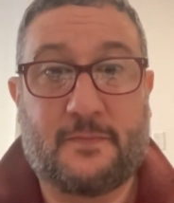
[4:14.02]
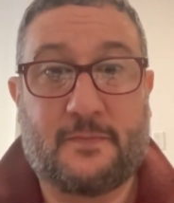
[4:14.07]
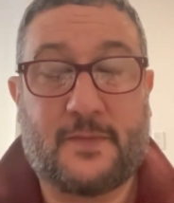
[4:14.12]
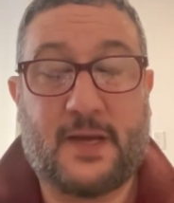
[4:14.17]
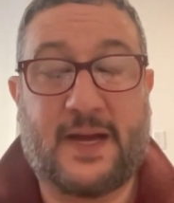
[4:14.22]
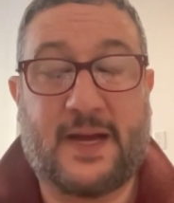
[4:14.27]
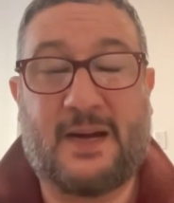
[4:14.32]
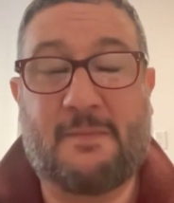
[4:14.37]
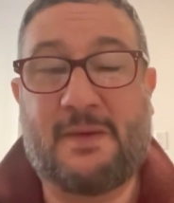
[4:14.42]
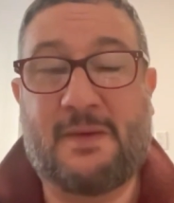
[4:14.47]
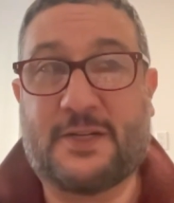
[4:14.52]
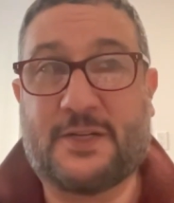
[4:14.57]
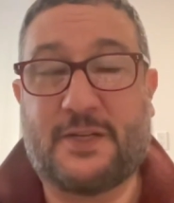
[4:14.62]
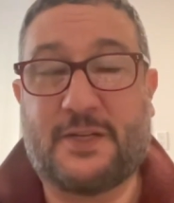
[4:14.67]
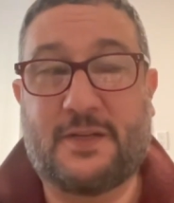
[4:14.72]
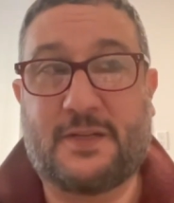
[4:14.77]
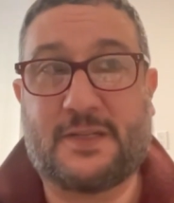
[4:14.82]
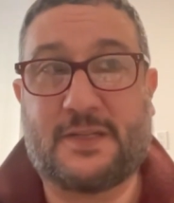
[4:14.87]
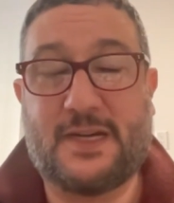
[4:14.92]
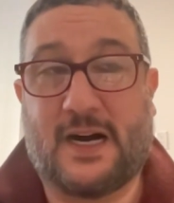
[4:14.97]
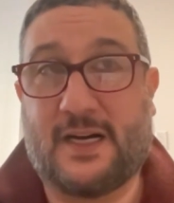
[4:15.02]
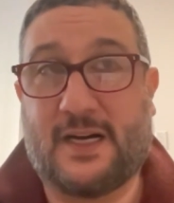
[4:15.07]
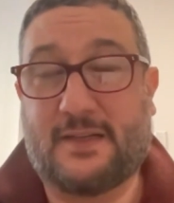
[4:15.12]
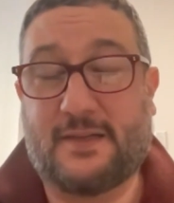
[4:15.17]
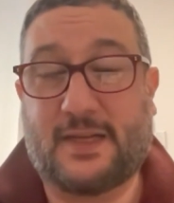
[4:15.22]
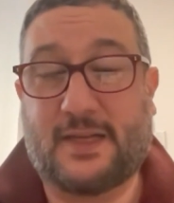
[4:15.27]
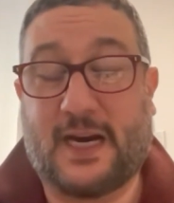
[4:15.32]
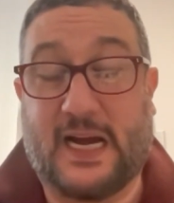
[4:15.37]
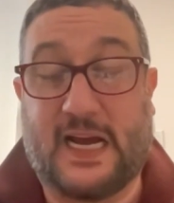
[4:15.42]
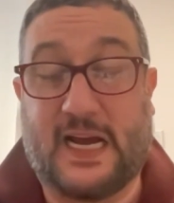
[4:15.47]
And I mention this
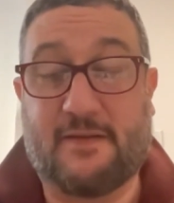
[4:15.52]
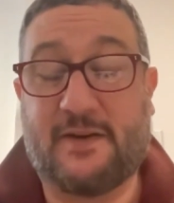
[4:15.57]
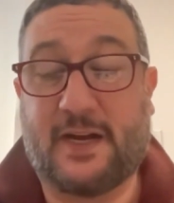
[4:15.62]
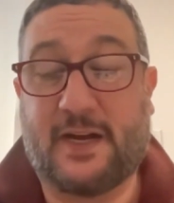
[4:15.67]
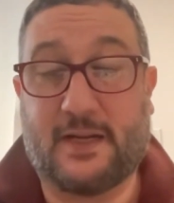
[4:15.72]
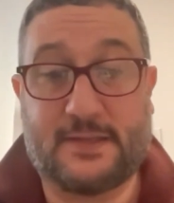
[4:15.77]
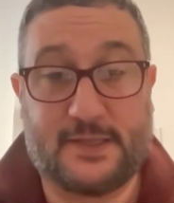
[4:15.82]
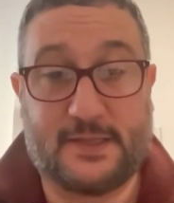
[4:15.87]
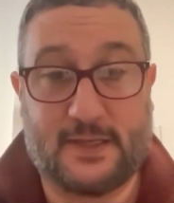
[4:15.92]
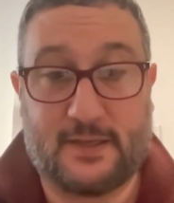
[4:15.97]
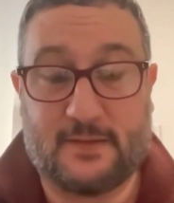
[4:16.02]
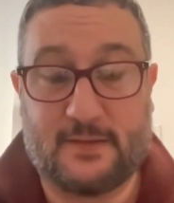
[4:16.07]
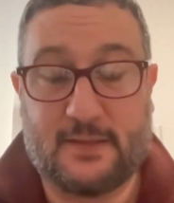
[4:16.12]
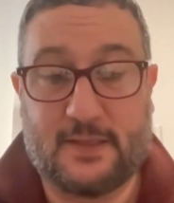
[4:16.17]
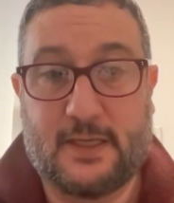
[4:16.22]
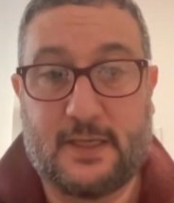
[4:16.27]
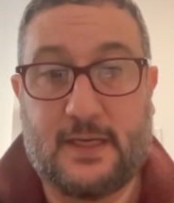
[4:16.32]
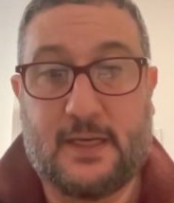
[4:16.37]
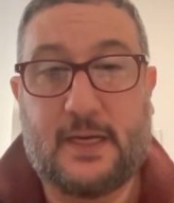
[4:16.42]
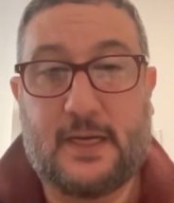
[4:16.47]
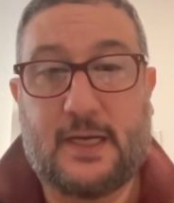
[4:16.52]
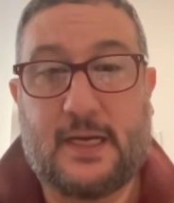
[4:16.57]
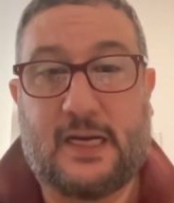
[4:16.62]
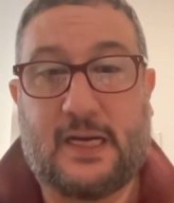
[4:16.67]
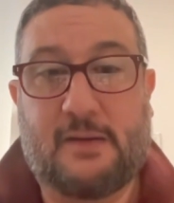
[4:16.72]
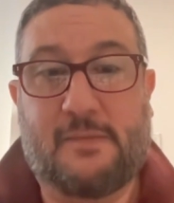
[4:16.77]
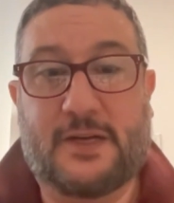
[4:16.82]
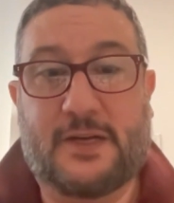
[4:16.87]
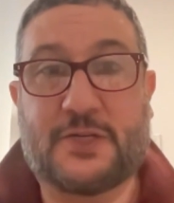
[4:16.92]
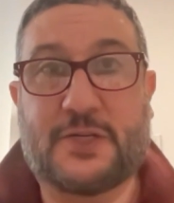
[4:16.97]
not that I have an answer. I
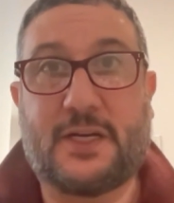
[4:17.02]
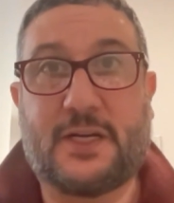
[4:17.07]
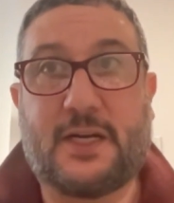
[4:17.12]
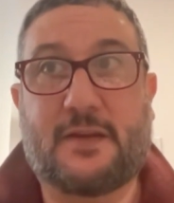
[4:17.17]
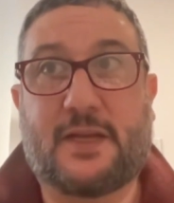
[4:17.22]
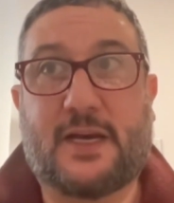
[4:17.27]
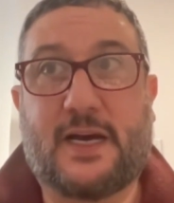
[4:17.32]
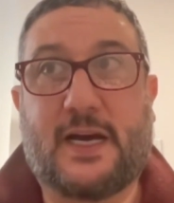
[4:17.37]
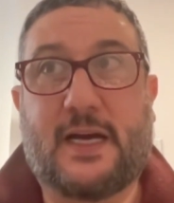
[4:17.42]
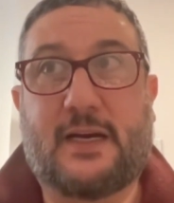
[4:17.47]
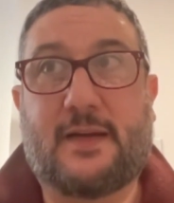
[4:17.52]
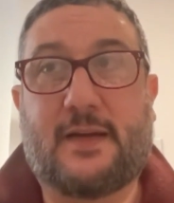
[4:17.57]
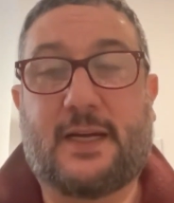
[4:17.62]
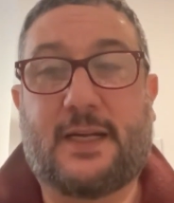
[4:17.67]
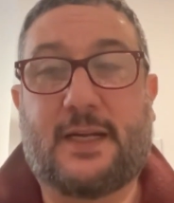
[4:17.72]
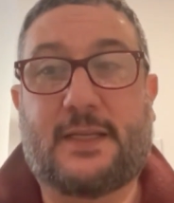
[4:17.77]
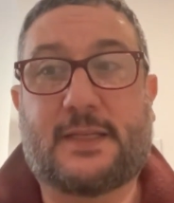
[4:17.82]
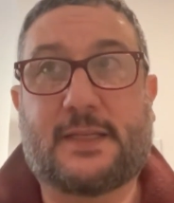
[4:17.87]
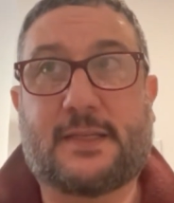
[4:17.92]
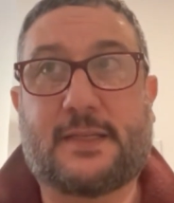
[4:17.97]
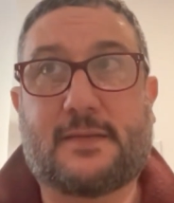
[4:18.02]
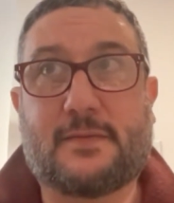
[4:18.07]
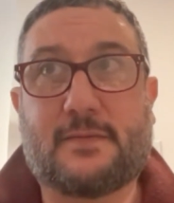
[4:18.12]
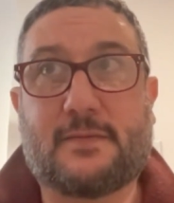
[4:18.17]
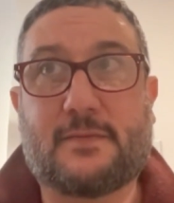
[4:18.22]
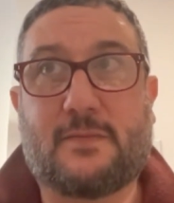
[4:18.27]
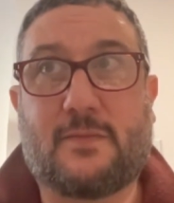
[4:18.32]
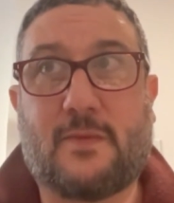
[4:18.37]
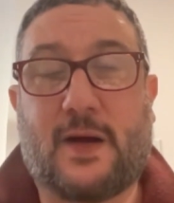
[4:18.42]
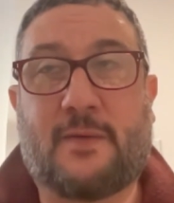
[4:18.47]
mention it that it's
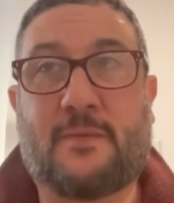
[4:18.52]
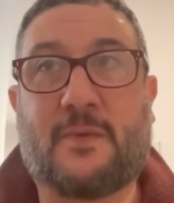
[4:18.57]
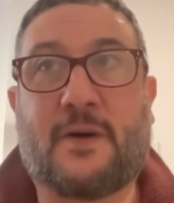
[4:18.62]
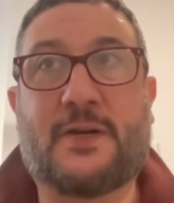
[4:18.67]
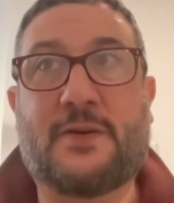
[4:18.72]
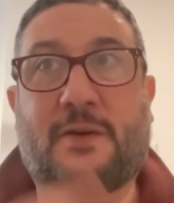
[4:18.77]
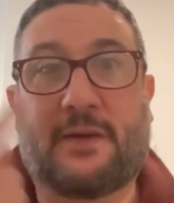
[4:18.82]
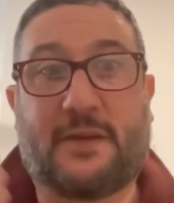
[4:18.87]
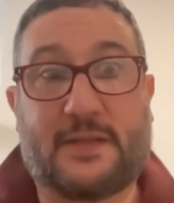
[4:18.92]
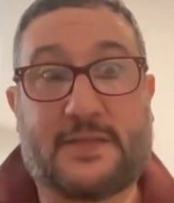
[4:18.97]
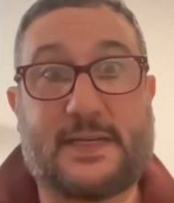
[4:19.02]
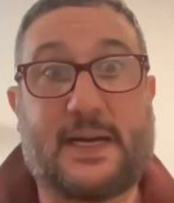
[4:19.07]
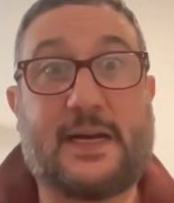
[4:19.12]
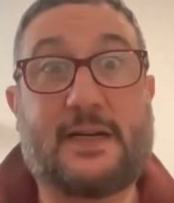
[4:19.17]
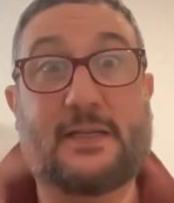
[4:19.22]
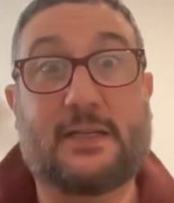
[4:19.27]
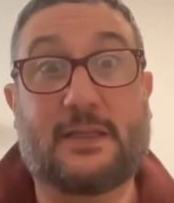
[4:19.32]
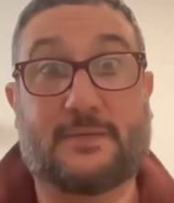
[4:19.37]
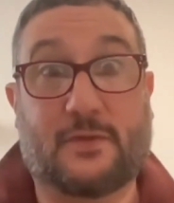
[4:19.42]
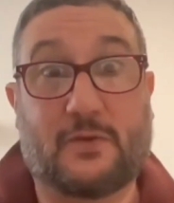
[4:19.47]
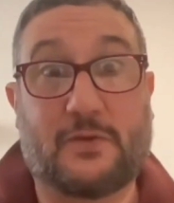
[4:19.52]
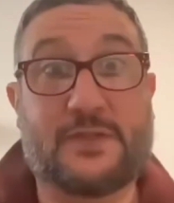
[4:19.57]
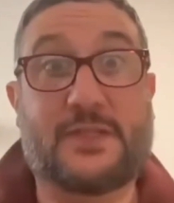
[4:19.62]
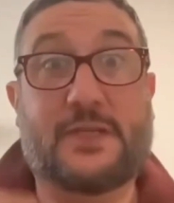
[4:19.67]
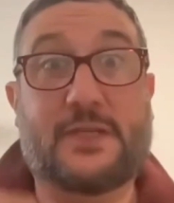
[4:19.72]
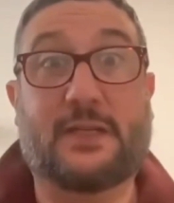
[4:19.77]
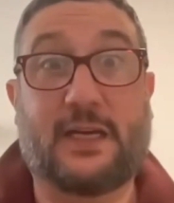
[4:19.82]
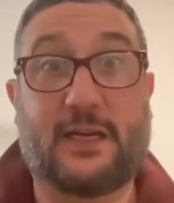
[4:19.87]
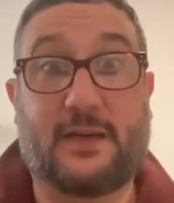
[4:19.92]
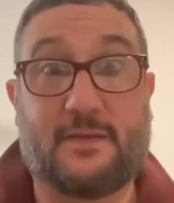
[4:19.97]
when we're doing the cycle of roots
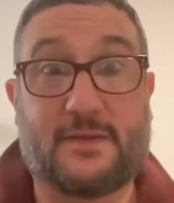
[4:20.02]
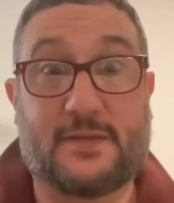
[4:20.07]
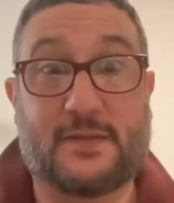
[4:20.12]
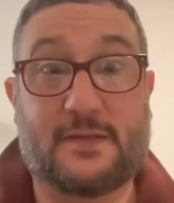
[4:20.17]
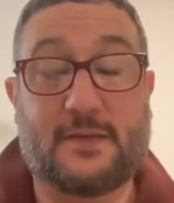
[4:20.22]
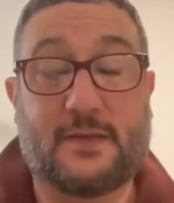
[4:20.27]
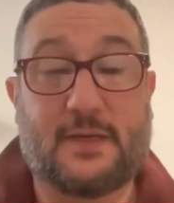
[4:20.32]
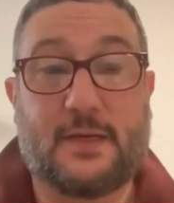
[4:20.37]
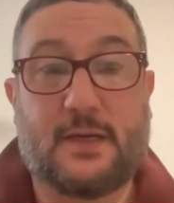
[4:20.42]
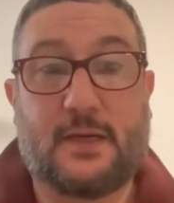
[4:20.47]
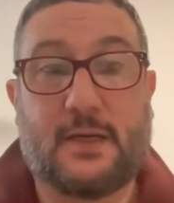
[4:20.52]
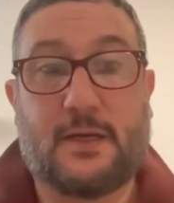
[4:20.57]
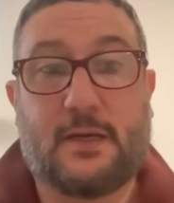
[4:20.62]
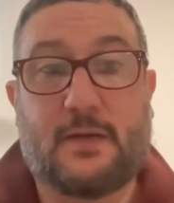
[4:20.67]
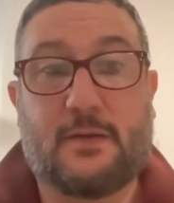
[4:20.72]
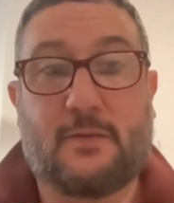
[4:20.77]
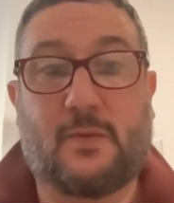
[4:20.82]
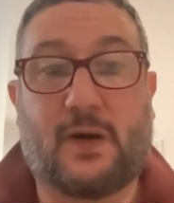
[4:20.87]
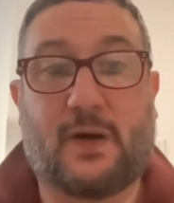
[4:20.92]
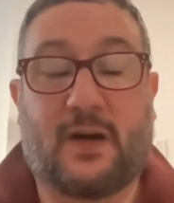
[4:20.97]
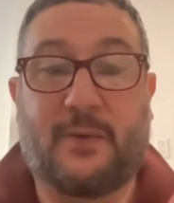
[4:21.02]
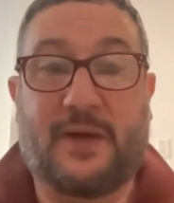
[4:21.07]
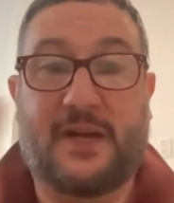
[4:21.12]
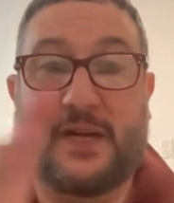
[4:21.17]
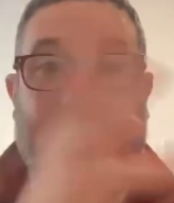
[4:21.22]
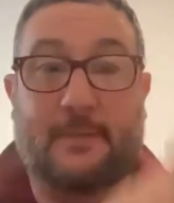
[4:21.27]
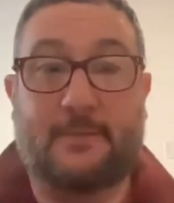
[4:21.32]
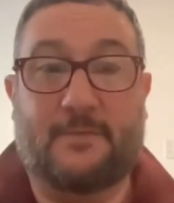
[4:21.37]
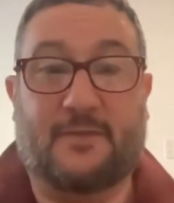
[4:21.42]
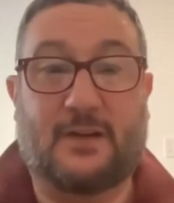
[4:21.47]
to leaves, where do we
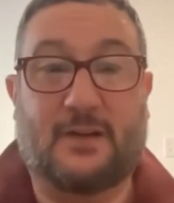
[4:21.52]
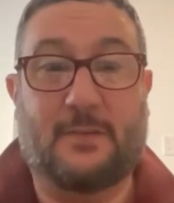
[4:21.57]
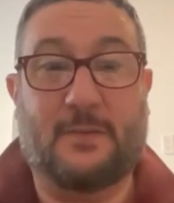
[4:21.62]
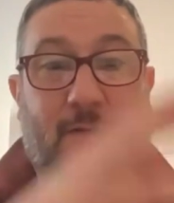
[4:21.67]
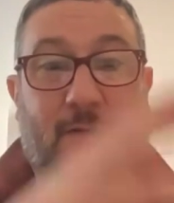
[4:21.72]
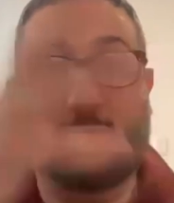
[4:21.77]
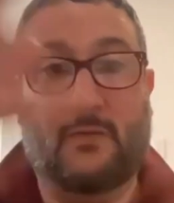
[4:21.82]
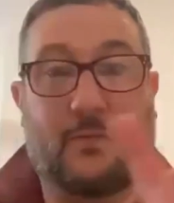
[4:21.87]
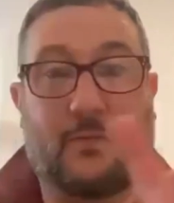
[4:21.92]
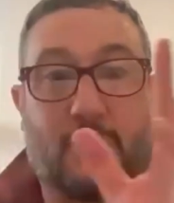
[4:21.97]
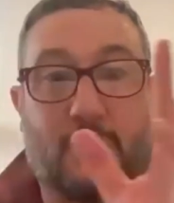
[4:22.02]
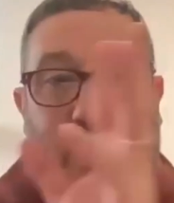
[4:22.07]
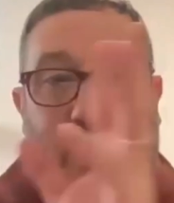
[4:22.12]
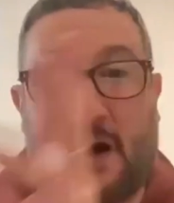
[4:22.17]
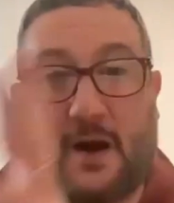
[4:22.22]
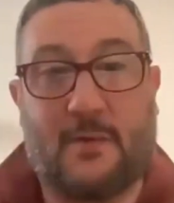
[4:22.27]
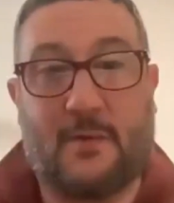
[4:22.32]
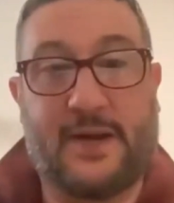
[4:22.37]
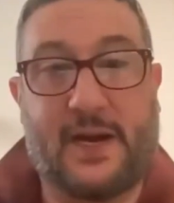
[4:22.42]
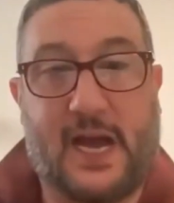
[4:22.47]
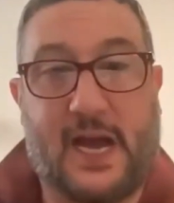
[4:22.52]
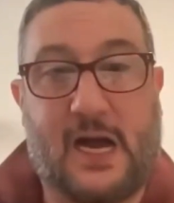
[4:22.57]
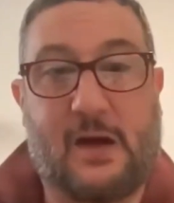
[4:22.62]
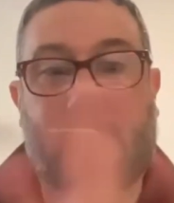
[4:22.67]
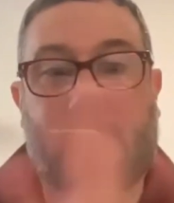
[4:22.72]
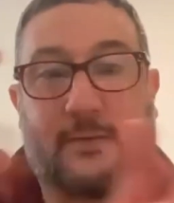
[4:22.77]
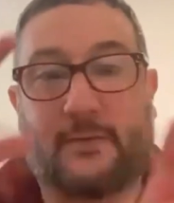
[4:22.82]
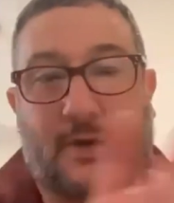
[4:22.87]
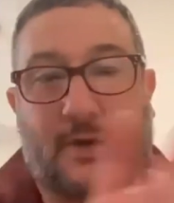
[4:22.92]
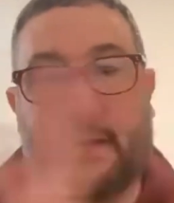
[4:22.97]
come from and where are we
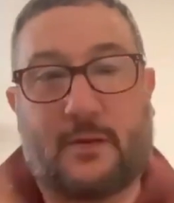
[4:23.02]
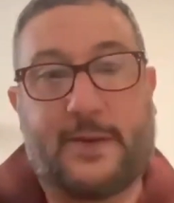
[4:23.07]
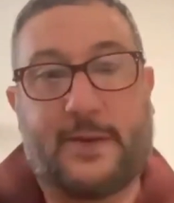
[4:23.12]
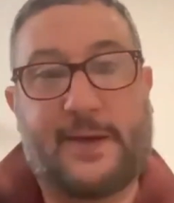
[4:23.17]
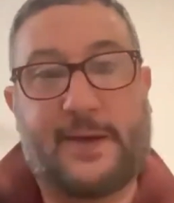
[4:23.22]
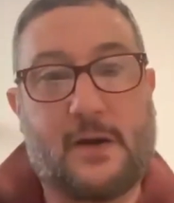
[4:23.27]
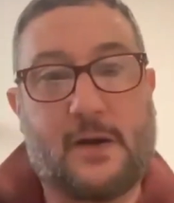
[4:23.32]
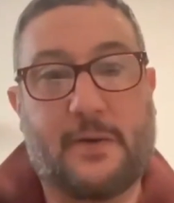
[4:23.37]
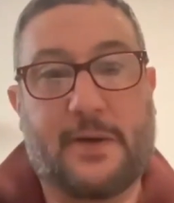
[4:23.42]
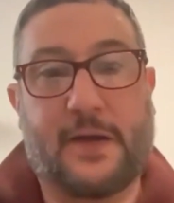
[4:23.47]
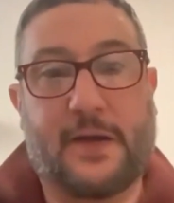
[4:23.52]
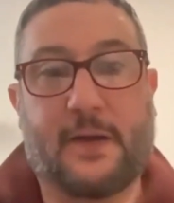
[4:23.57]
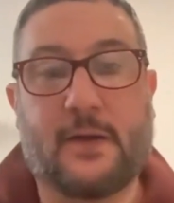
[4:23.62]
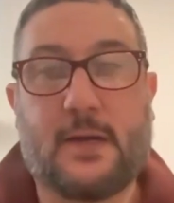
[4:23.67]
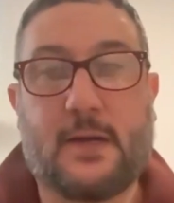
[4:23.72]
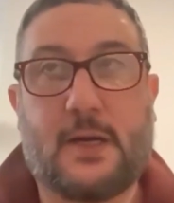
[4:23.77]
now and where are we going?